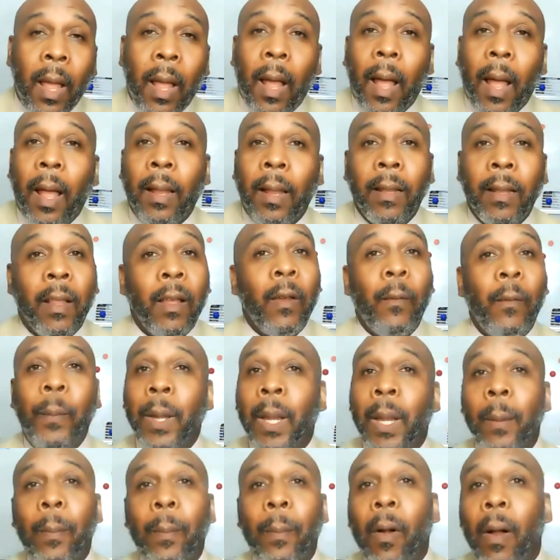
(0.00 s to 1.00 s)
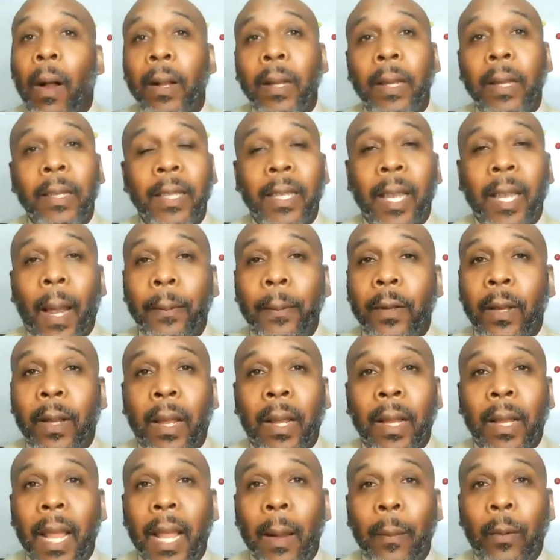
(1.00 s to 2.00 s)
I love being part of these types of
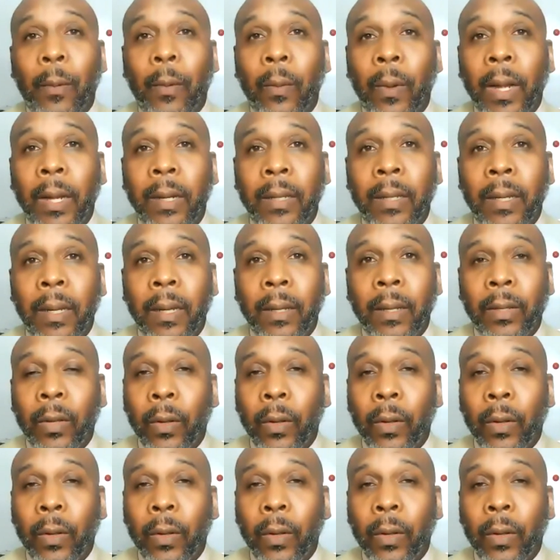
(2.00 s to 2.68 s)
collaborations,